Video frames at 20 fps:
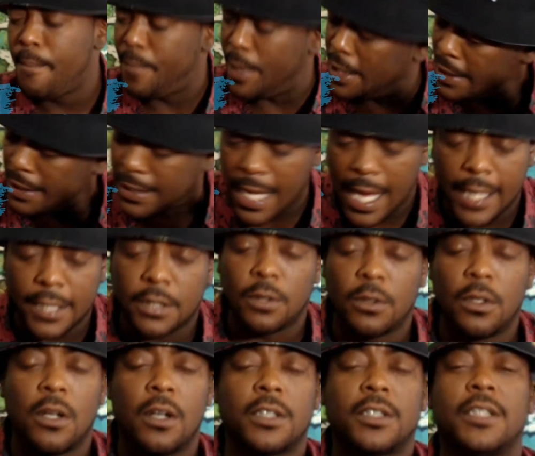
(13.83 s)
Been entirely
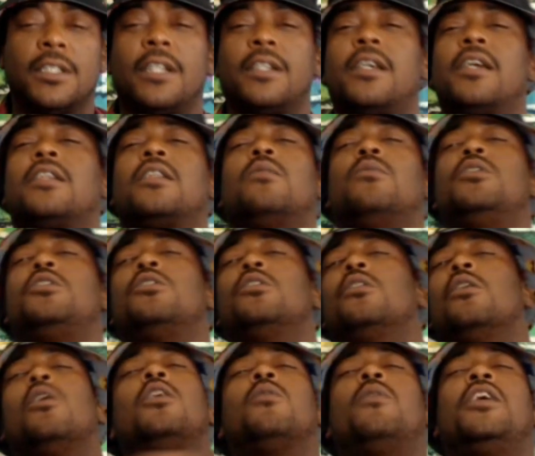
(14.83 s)
too long since I kicked it with
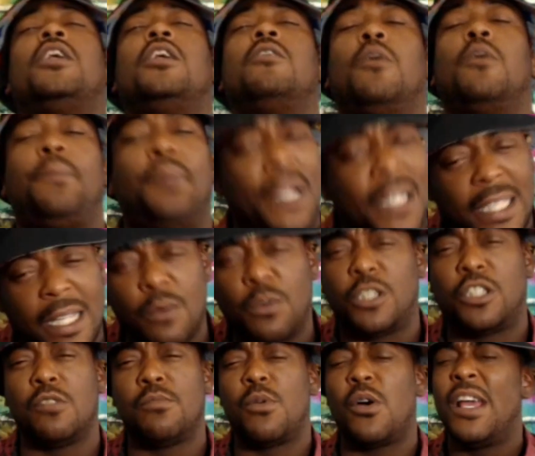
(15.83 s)
you. And the only way you can repeat that
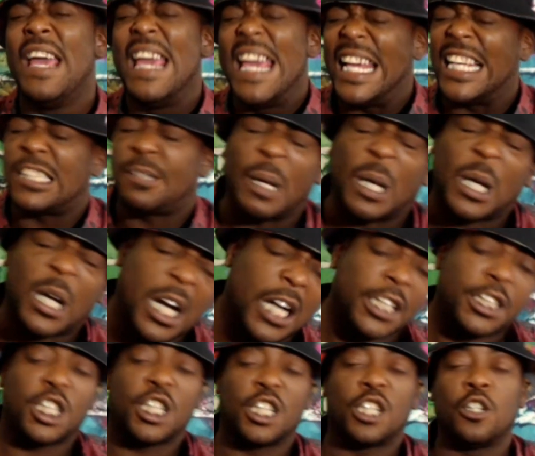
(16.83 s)
with your boy is
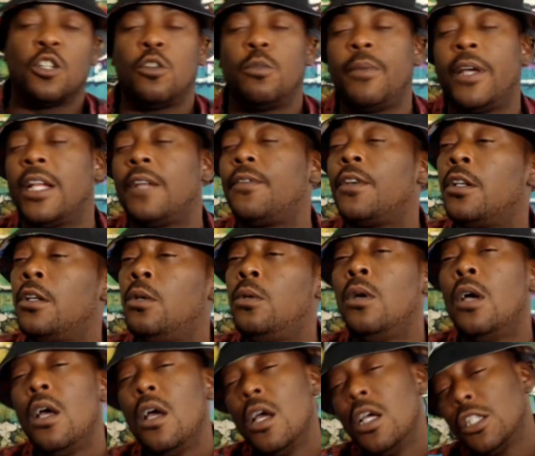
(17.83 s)
because you're new, man. If you're new,
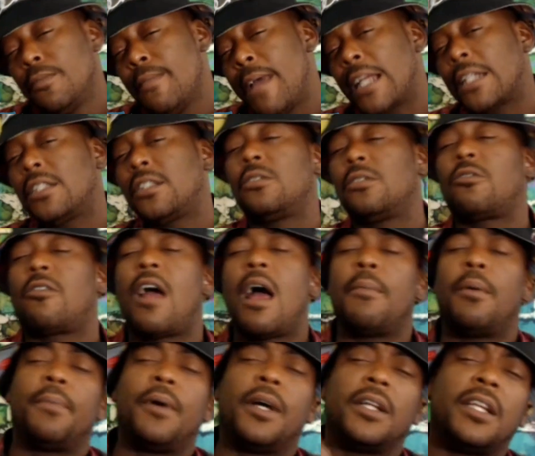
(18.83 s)
smack the
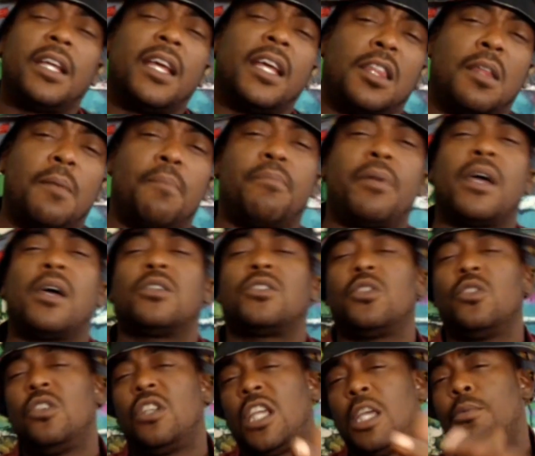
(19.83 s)
subscriber button and hit the bell
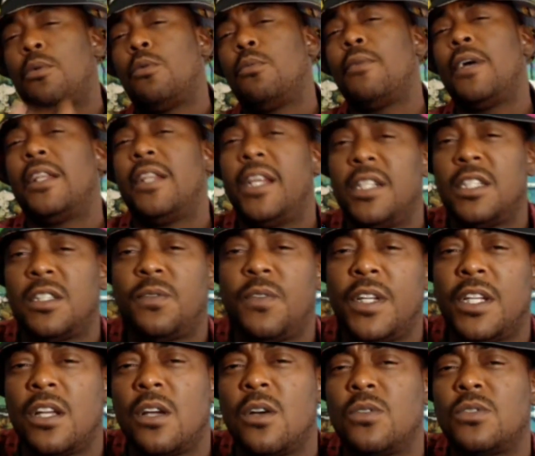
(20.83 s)
so you can keep up with my latest
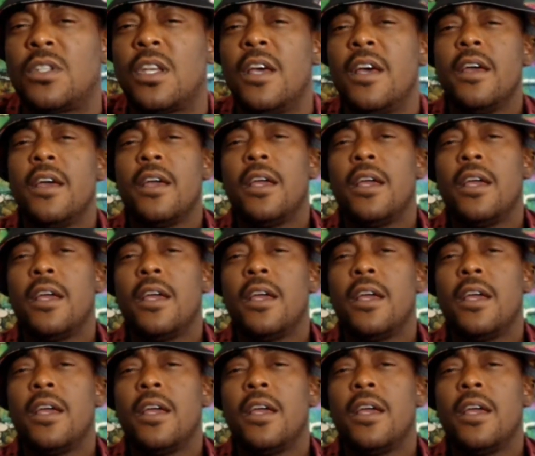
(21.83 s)
videos.